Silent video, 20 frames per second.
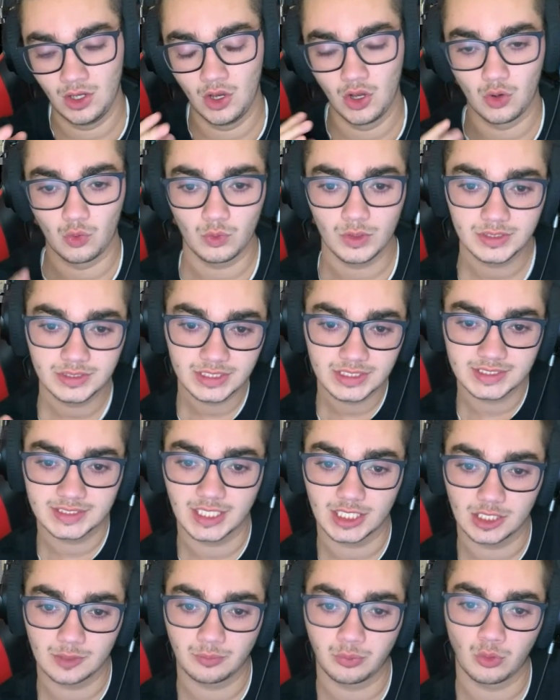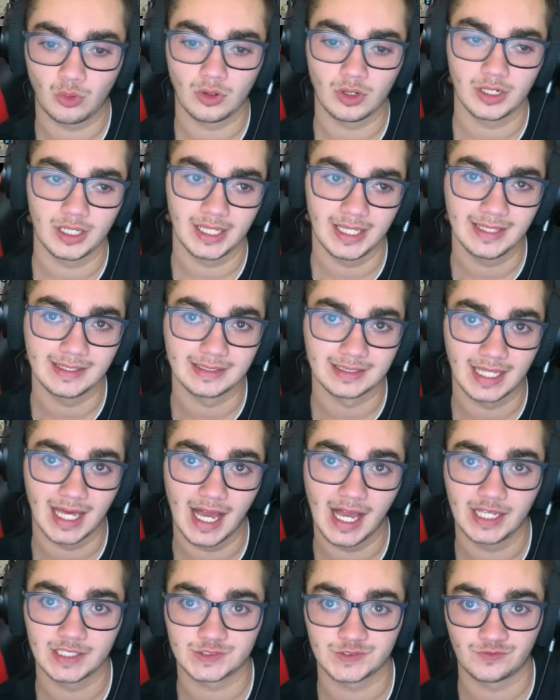with this teleport, it
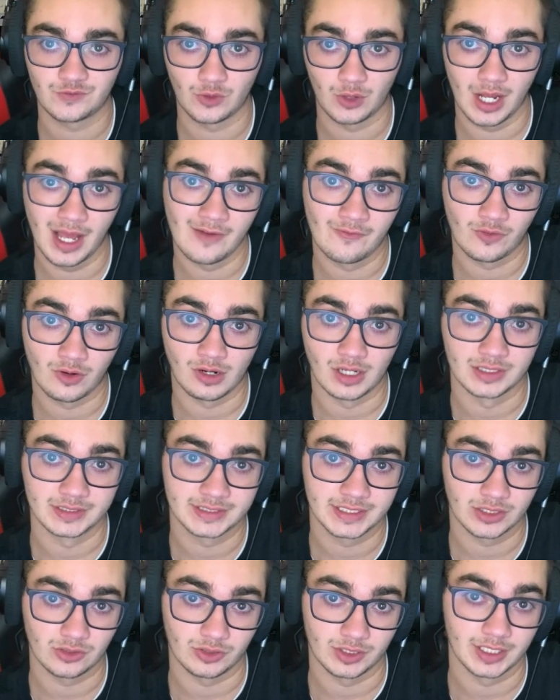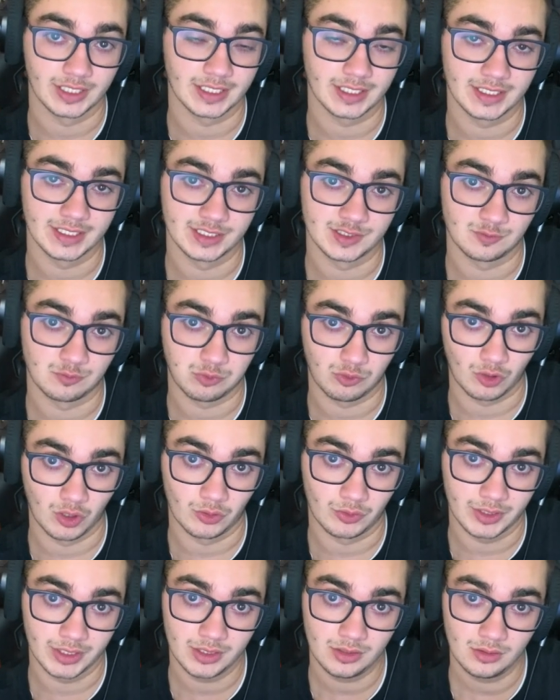lasts forever until it is
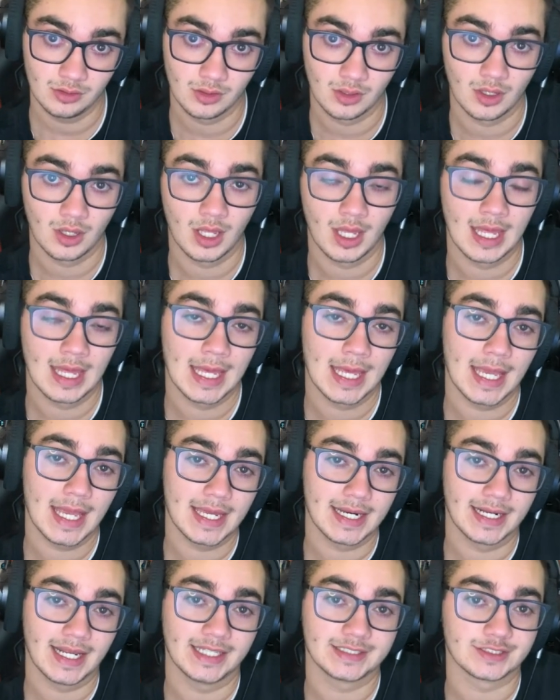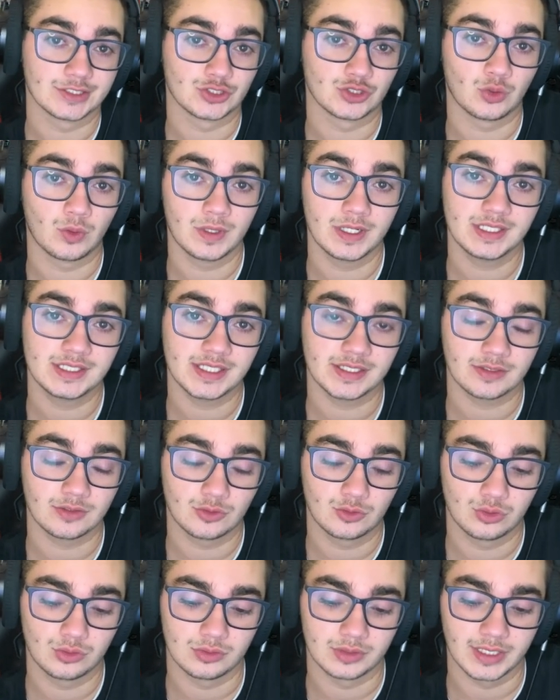broken, and it has a 20-second
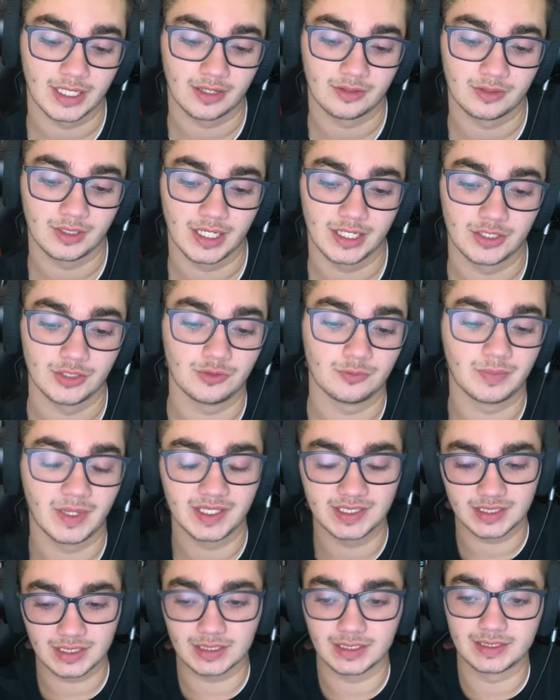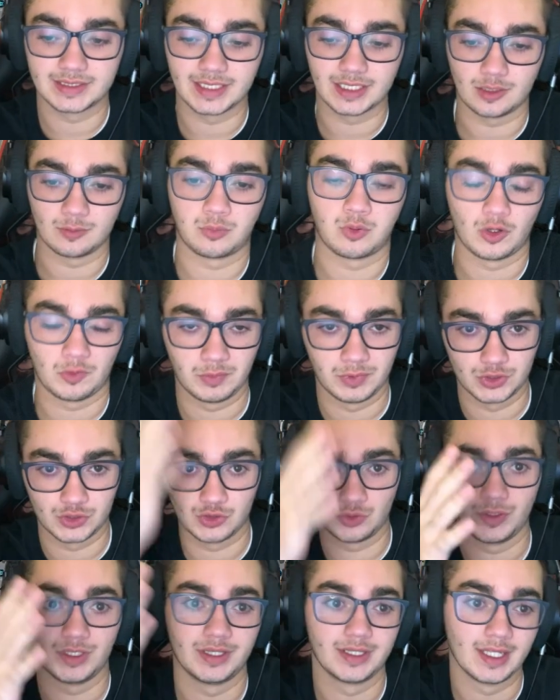cooldown, and you basically teleport
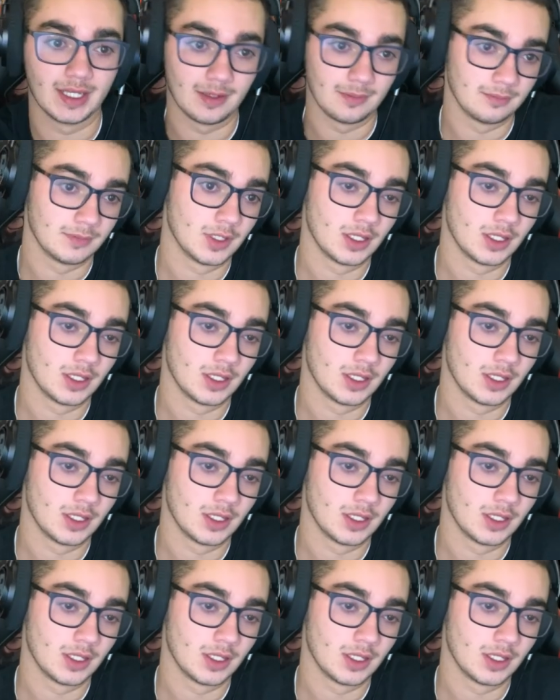between them,